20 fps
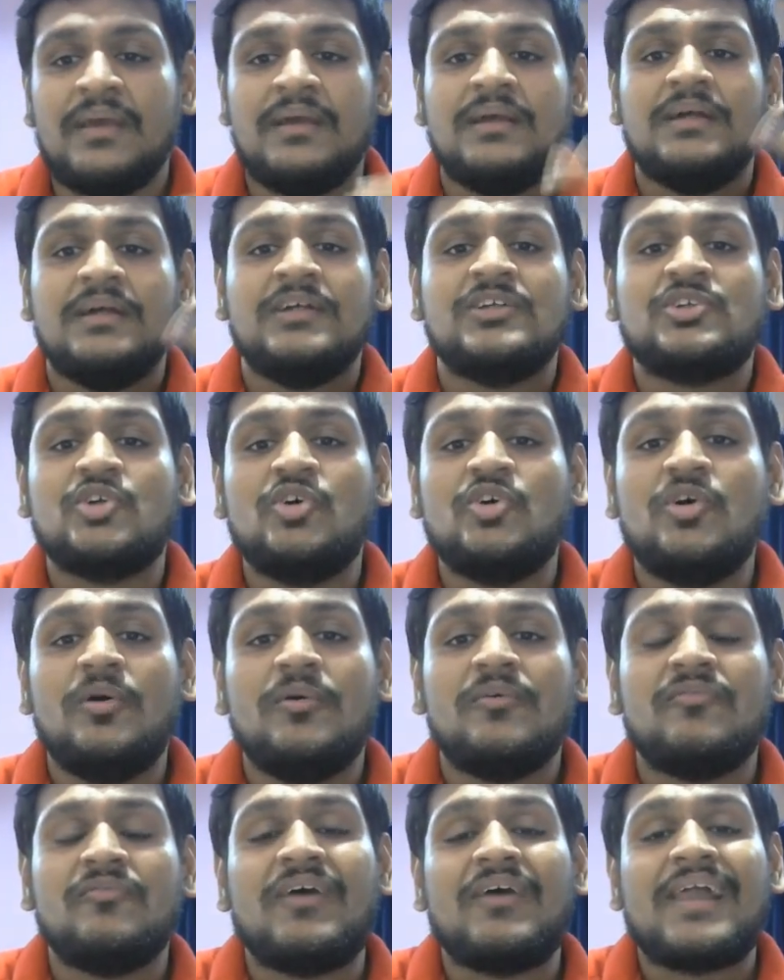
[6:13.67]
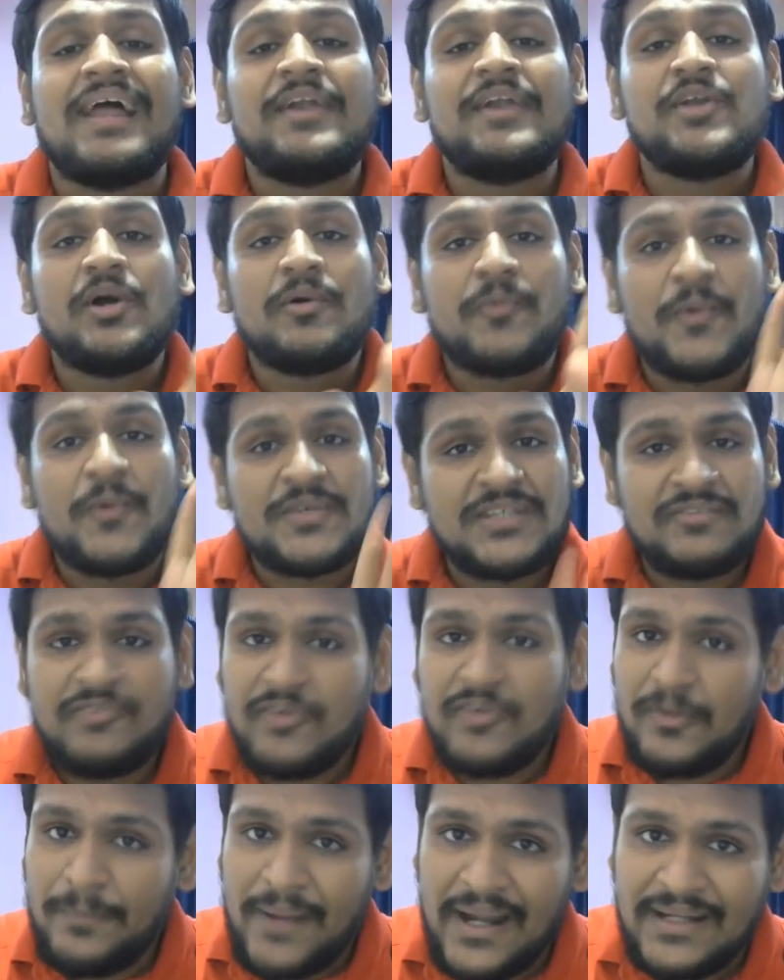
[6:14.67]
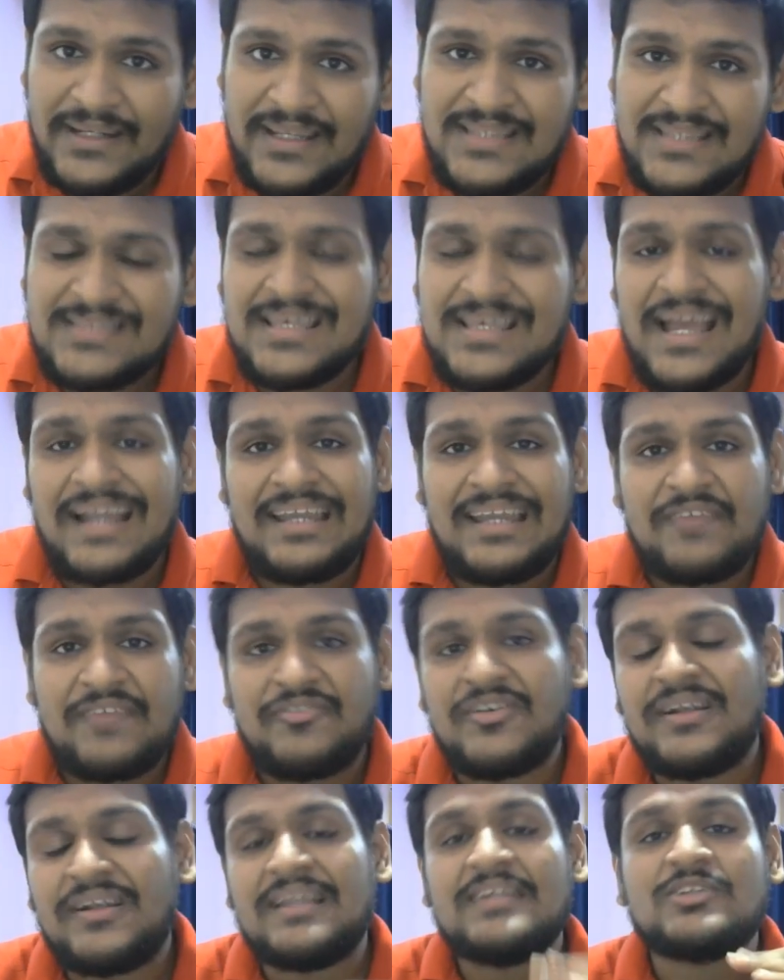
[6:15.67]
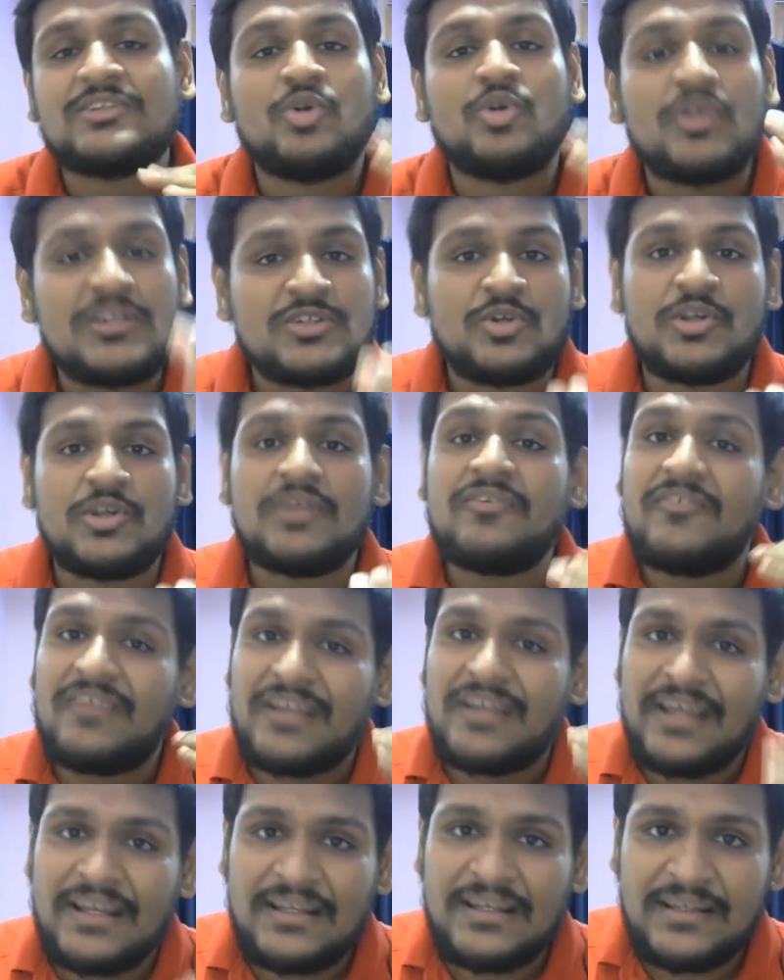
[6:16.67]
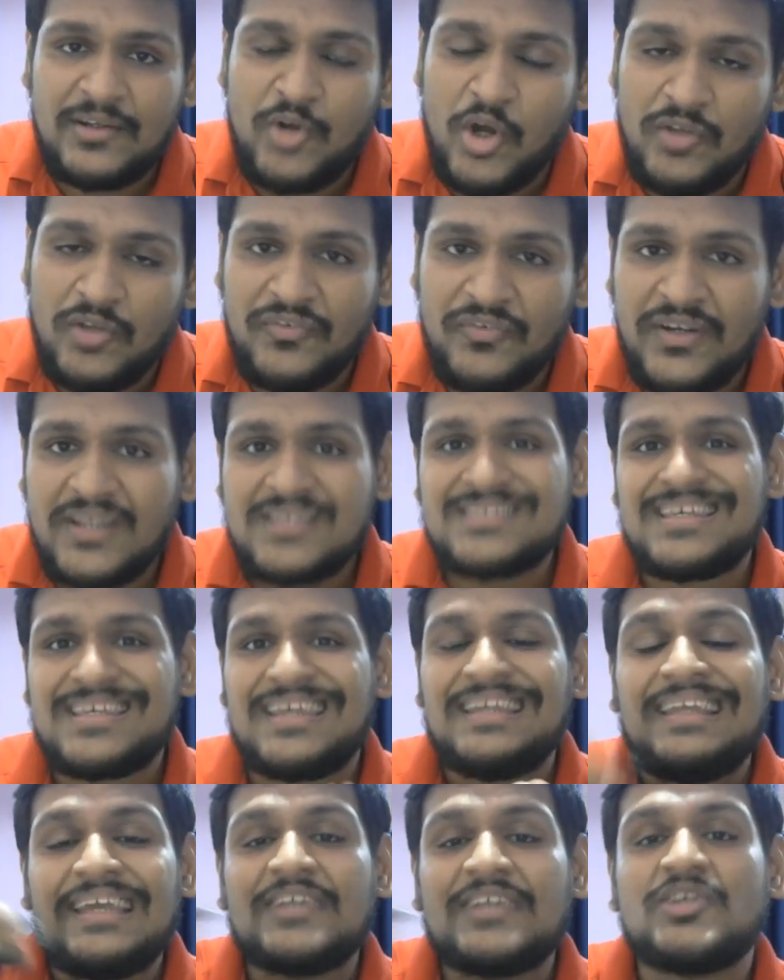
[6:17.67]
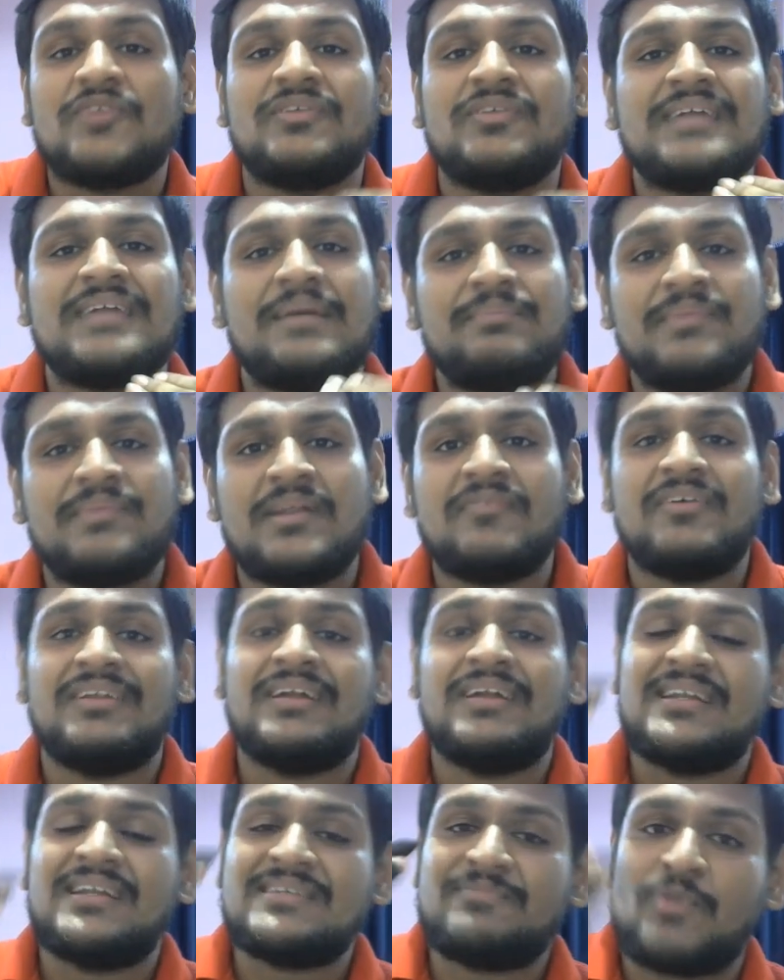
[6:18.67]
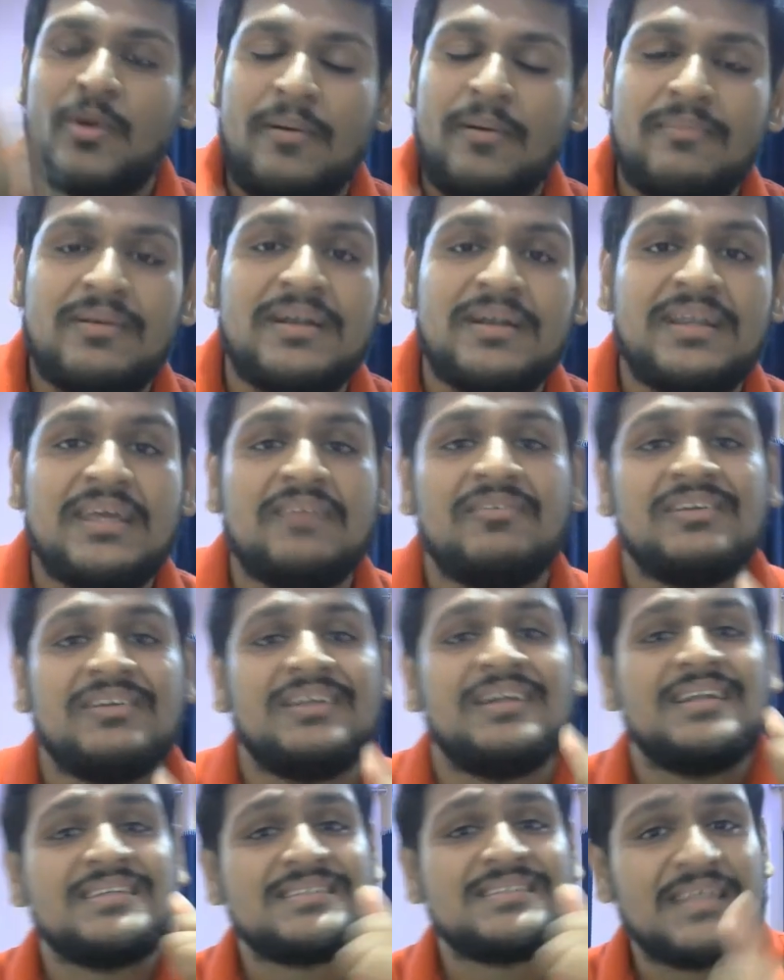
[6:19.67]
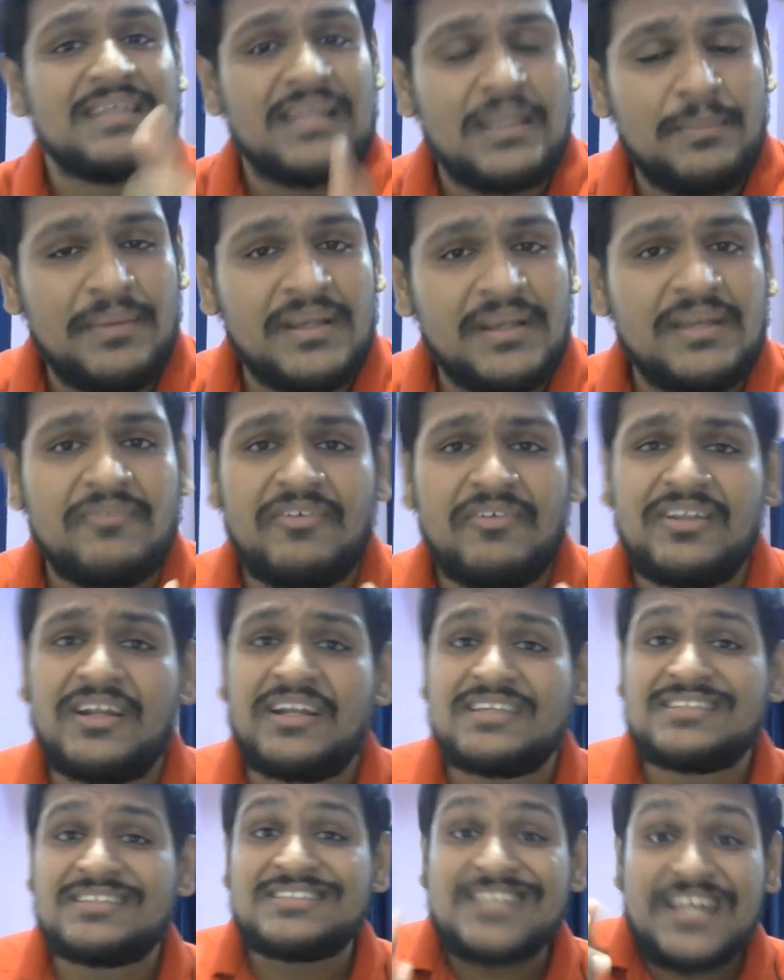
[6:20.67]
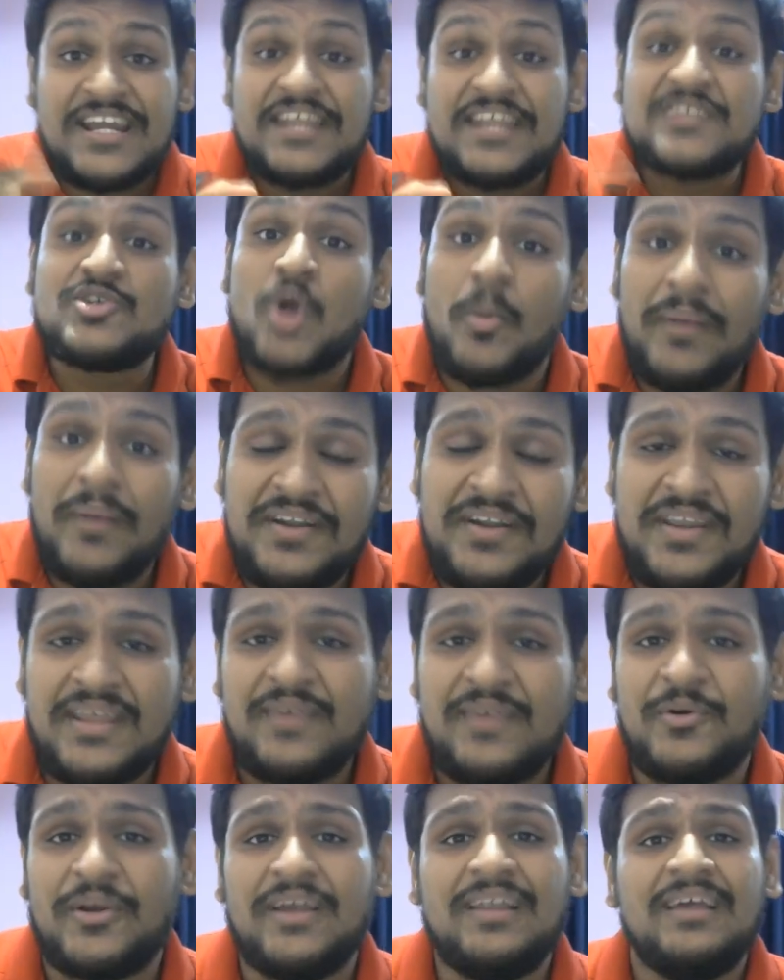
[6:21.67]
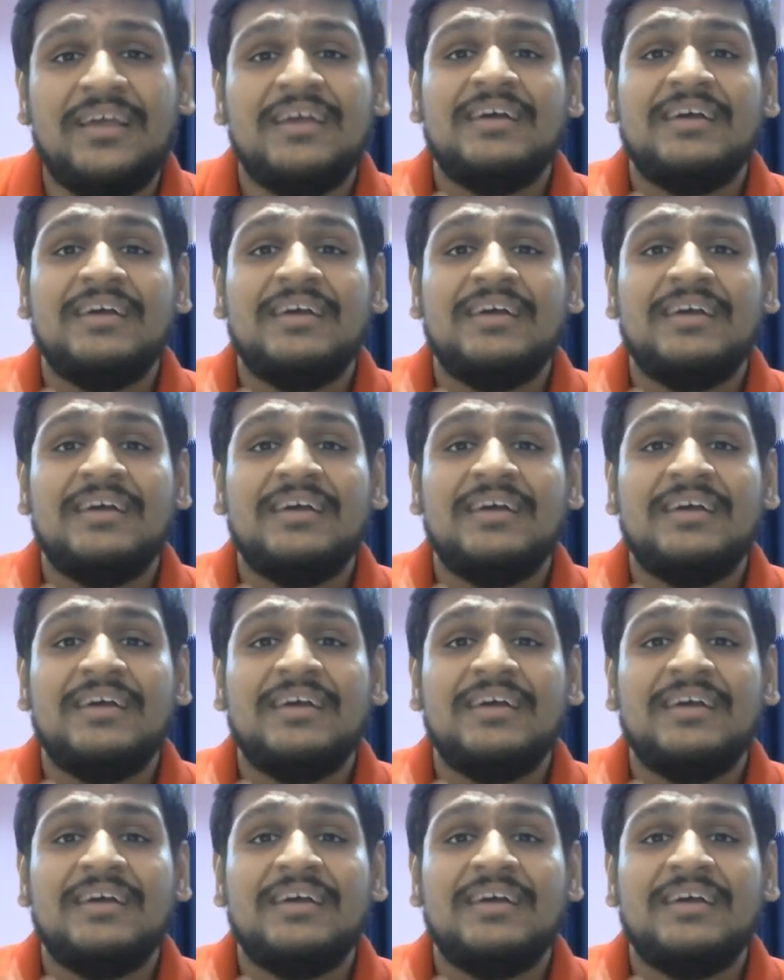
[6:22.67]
So variety of questions we will practice, and definitely slowly we will gain confidence in each of the chapter, whether it is probability, whether it is limit, whether it is 3D geometry, okay?